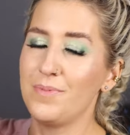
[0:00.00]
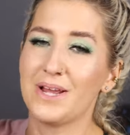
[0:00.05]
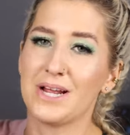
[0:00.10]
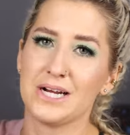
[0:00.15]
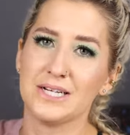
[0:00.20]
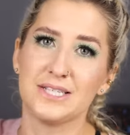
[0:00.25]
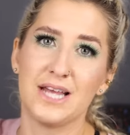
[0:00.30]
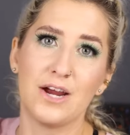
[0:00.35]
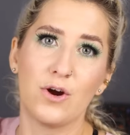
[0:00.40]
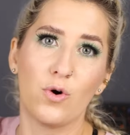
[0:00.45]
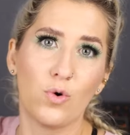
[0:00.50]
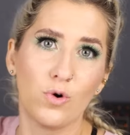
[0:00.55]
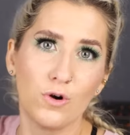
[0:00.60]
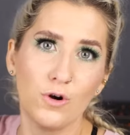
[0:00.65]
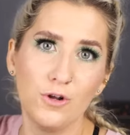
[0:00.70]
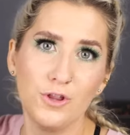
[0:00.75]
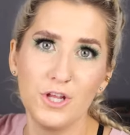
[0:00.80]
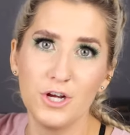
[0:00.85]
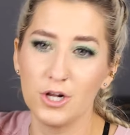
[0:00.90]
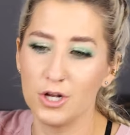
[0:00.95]
because I
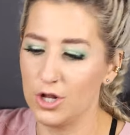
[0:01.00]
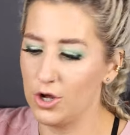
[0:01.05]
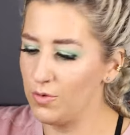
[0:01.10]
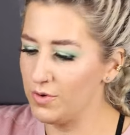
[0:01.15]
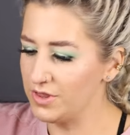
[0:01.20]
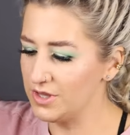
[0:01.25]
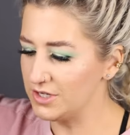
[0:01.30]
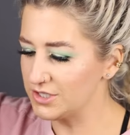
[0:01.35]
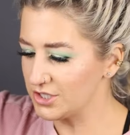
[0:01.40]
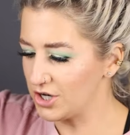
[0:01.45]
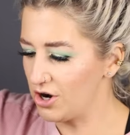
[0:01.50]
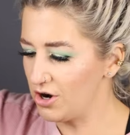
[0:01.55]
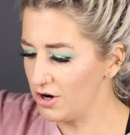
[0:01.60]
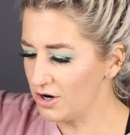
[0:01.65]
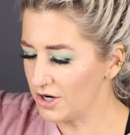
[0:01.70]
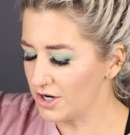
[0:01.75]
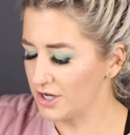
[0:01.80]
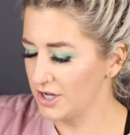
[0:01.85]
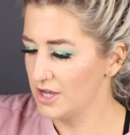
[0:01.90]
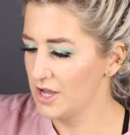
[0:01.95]
ordered the
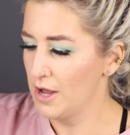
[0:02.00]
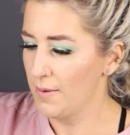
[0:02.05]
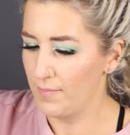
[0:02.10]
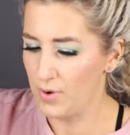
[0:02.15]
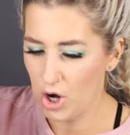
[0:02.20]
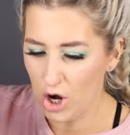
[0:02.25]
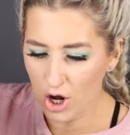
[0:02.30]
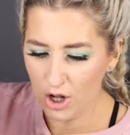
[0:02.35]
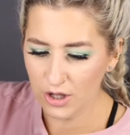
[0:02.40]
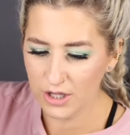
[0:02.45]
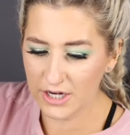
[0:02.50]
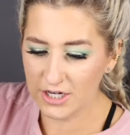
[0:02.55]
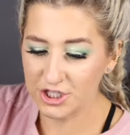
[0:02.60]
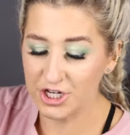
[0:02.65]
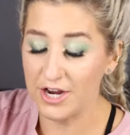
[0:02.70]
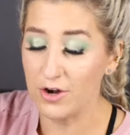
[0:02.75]
glow-in-the-dark polish,